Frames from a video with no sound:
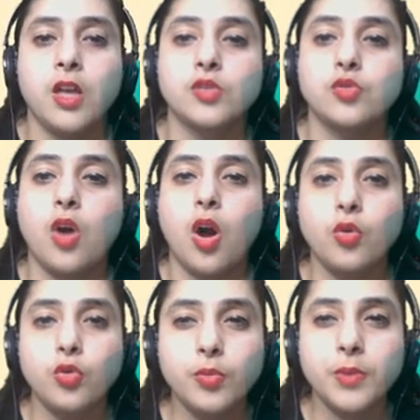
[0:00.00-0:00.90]
So how
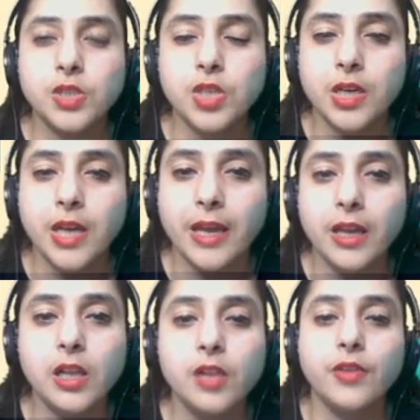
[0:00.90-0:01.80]
to measure an
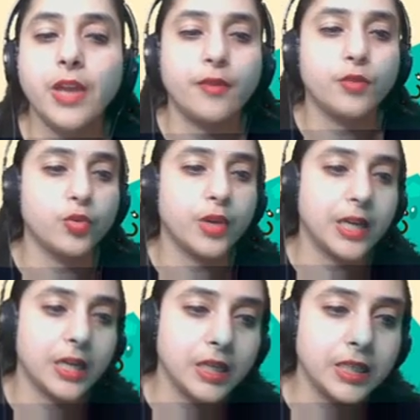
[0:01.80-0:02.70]
angle, we have today
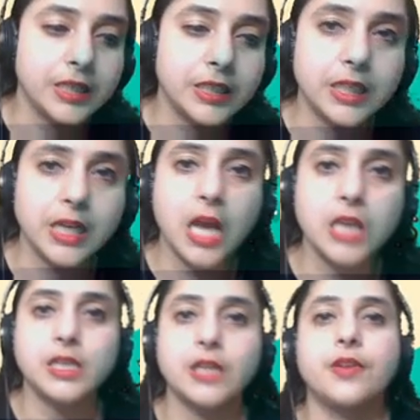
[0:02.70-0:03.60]
learned in the class
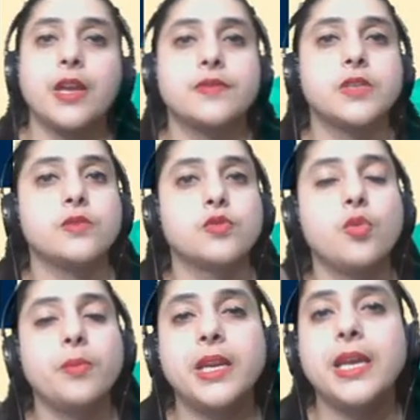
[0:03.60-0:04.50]
and we have seen so
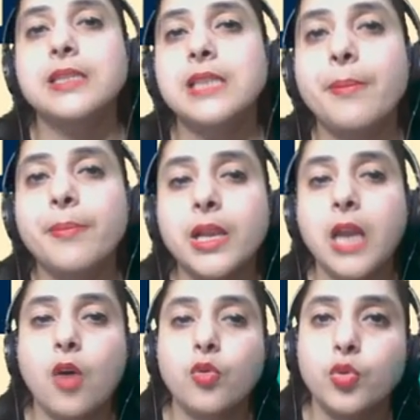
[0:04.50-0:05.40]
many examples
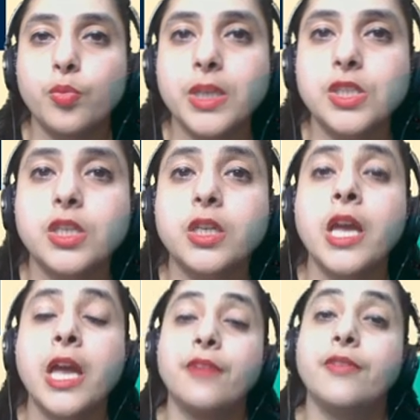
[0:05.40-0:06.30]
how to measure.
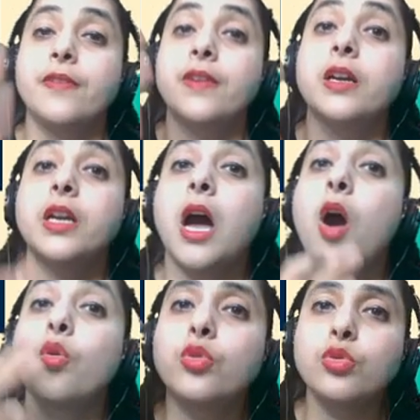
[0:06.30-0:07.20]
We have learned
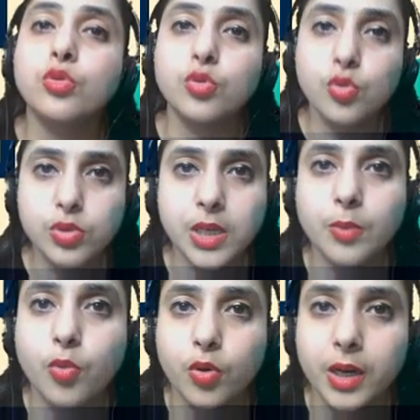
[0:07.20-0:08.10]
how to use a
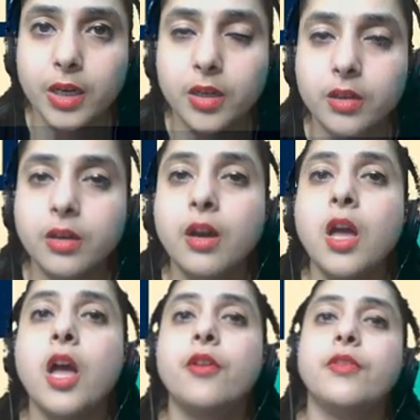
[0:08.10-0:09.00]
protractor.
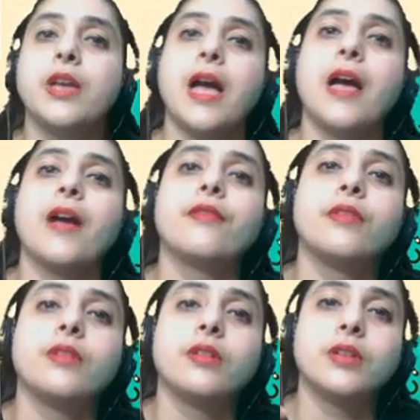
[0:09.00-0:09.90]
We have
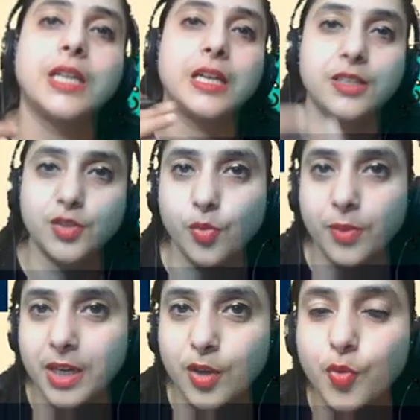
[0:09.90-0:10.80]
done so
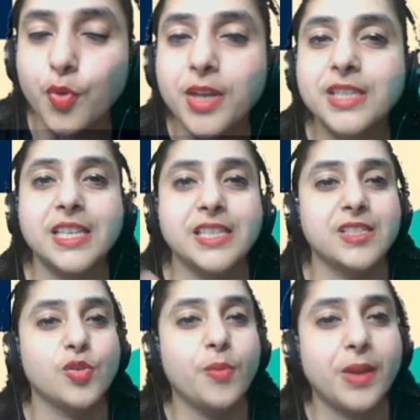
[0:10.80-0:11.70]
many quiz and
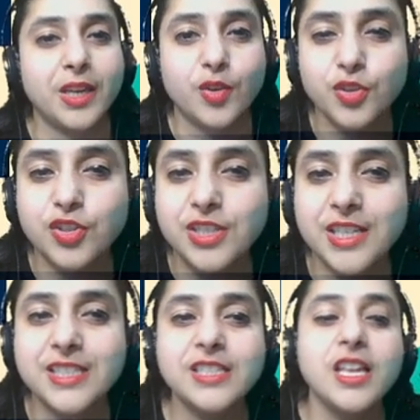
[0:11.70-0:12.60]
so many
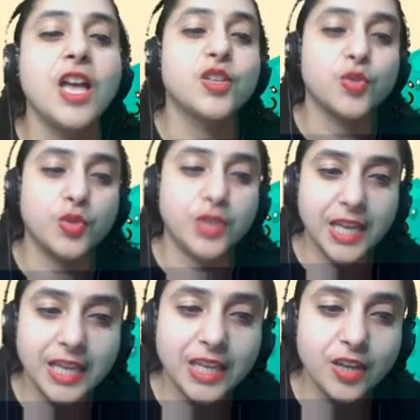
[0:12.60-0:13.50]
questions. So
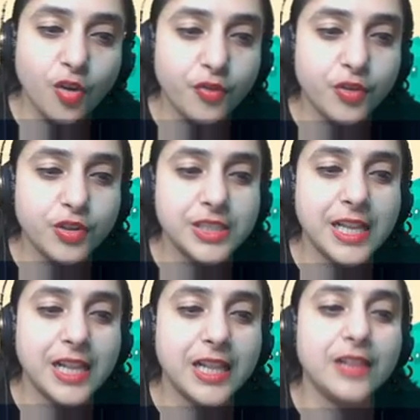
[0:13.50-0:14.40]
take care of
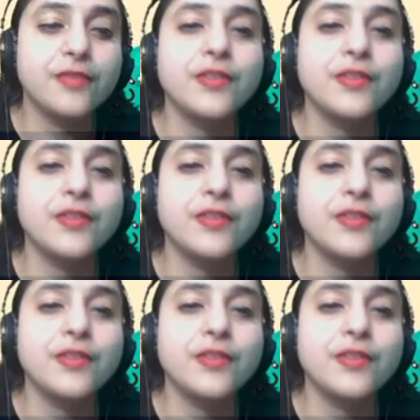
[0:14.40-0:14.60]
yourself.